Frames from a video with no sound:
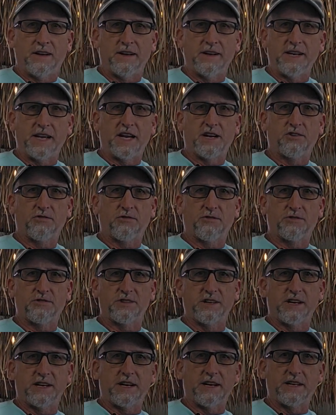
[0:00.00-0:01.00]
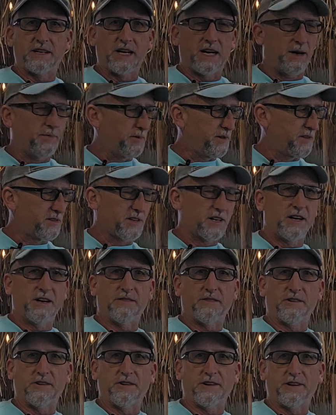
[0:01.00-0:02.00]
a natural sitting on top of this
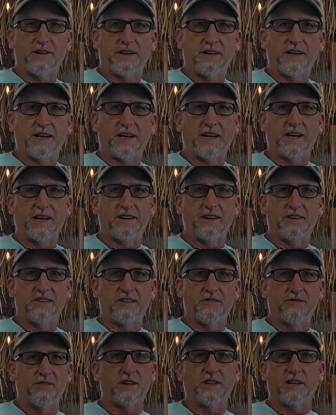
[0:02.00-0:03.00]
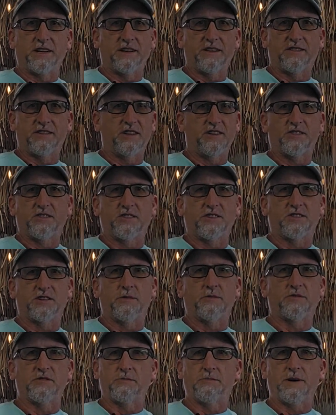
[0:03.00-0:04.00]
cover, and it's
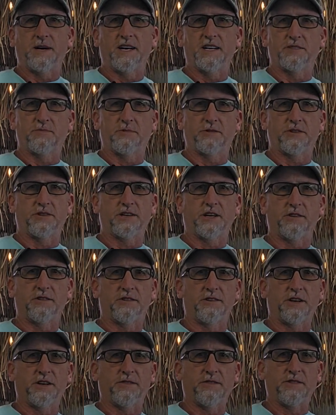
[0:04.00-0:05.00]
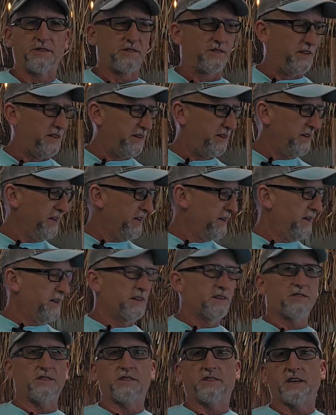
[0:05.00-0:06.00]
almost impossible to tell the difference. The
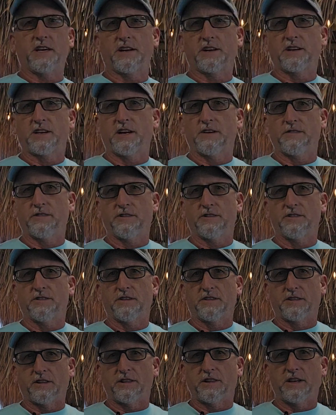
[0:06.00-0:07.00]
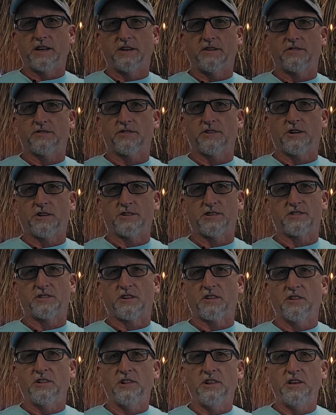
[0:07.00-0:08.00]
synthetic cover, the leaves are
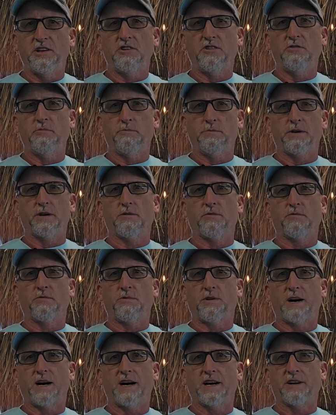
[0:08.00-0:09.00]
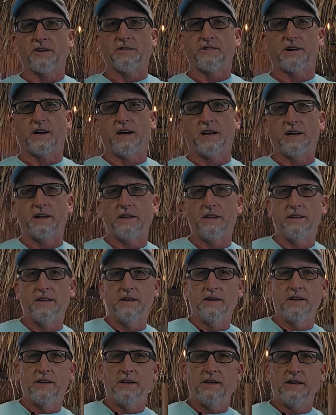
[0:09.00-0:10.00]
just a little bit wider on it
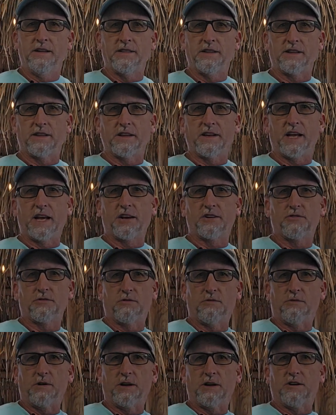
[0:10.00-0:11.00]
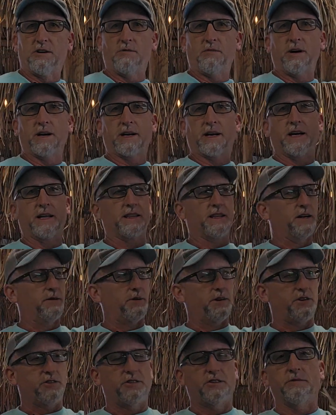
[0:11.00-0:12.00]
than the natural one. Oh, well, I got that. I
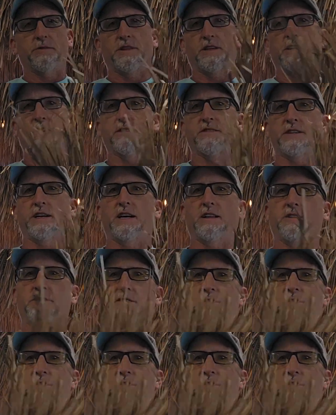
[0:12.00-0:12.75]
want to show you what the inside